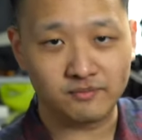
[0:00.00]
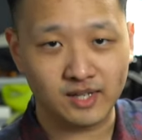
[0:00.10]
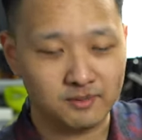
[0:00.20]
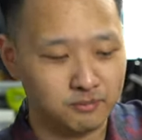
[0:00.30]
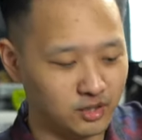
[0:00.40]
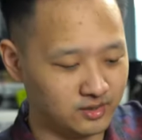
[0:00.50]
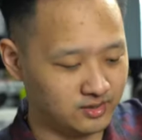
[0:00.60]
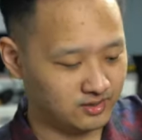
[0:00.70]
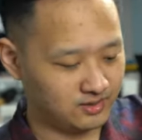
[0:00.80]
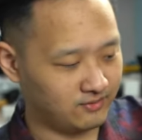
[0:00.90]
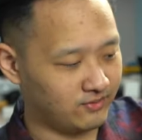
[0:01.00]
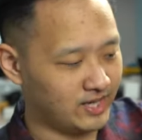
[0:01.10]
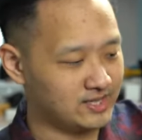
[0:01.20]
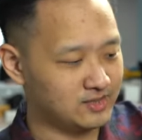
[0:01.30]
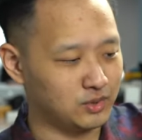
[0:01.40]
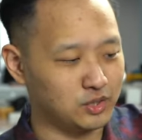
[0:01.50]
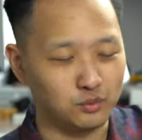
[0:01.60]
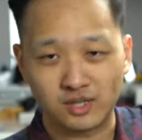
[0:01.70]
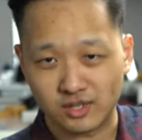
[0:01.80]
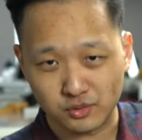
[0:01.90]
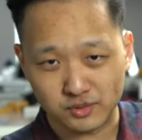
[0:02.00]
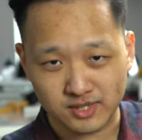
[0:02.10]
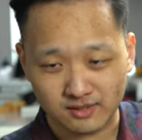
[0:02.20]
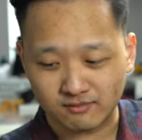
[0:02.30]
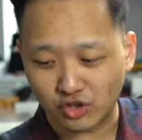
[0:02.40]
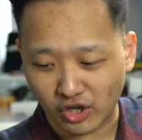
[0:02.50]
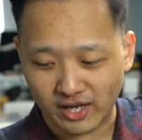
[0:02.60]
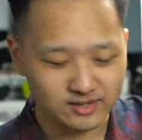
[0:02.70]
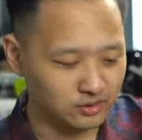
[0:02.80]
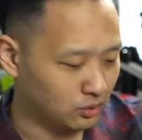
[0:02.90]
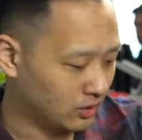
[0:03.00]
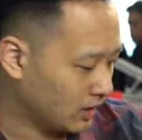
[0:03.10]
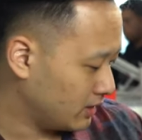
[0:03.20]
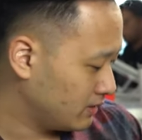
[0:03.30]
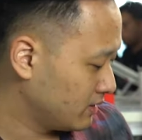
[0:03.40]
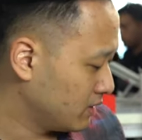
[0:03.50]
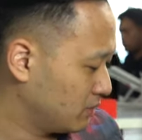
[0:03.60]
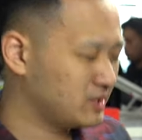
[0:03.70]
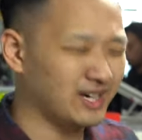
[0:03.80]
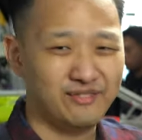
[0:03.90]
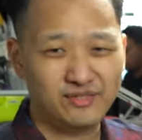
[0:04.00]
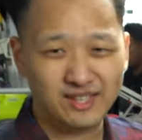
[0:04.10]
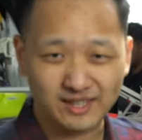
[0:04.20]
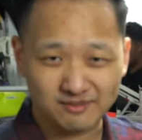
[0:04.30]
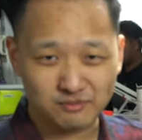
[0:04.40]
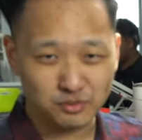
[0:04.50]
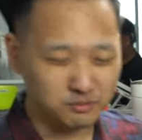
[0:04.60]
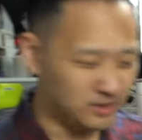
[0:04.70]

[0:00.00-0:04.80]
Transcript: 9 device when you want to use it not as a go-kart, which I feel like will